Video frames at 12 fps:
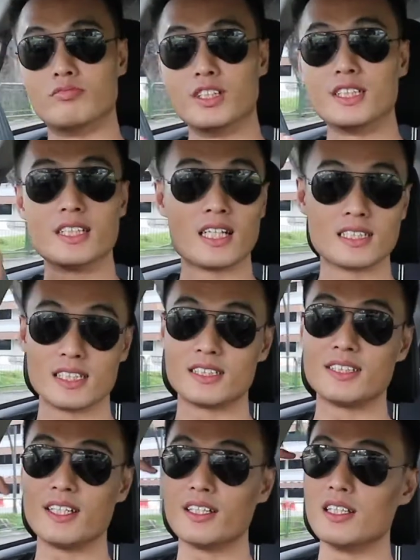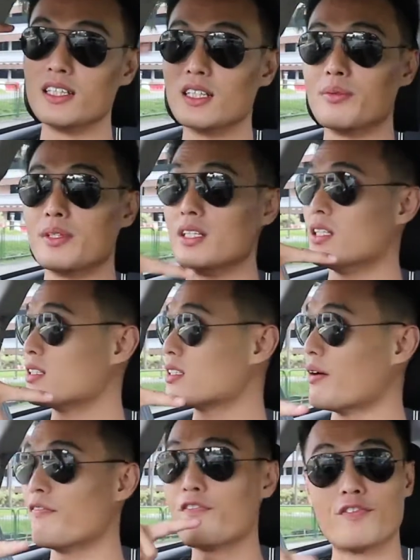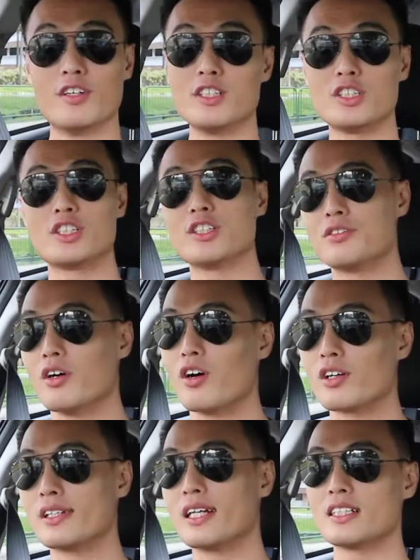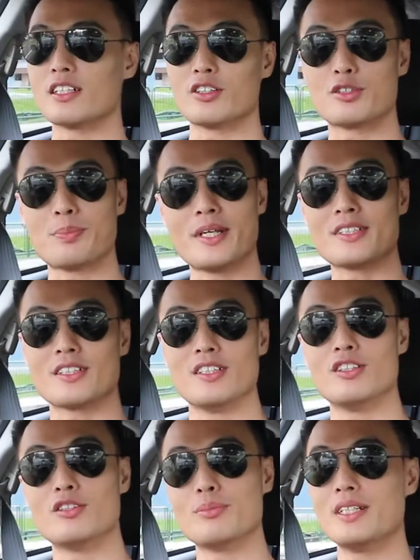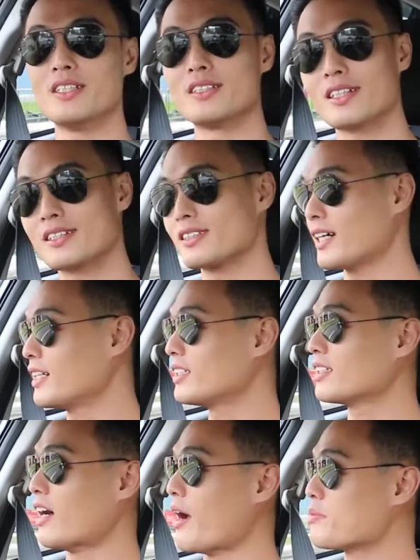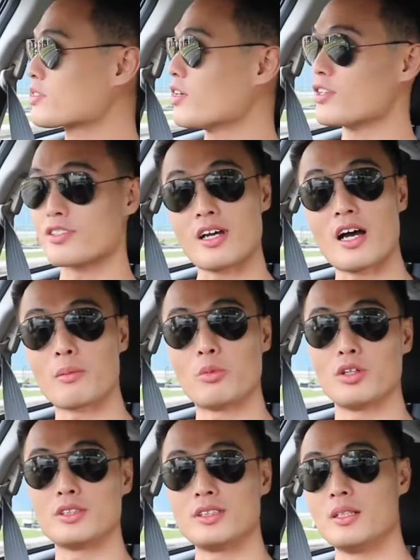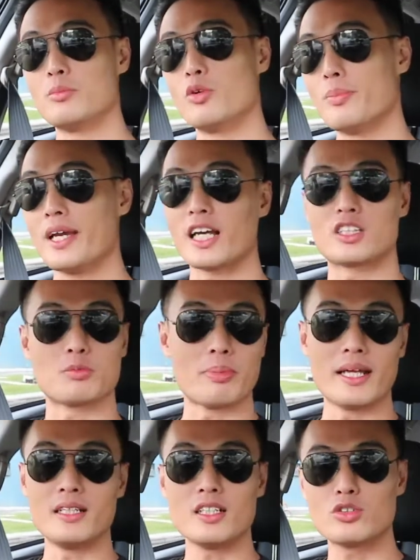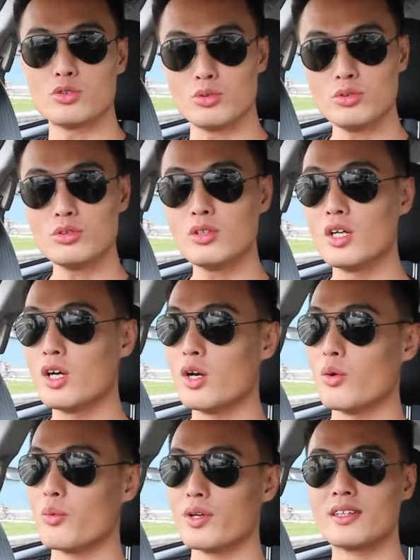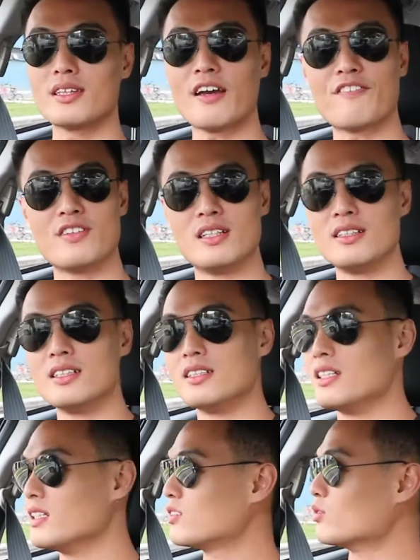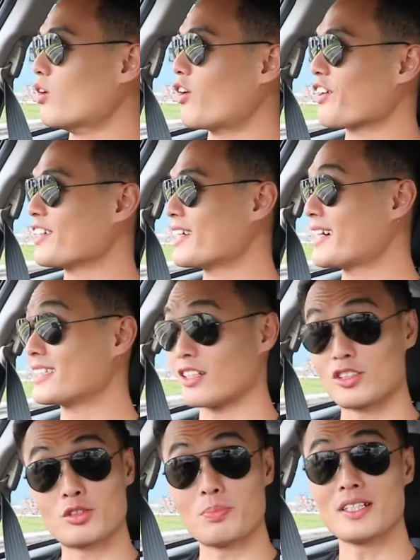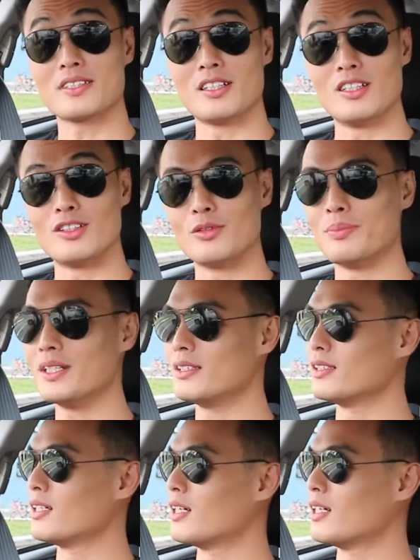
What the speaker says: Reason, as I said earlier, we need some furniture to organize our space a little bit. It's exciting times because the Arkbots team will be expanding soon. We definitely need to organize our space a little bit.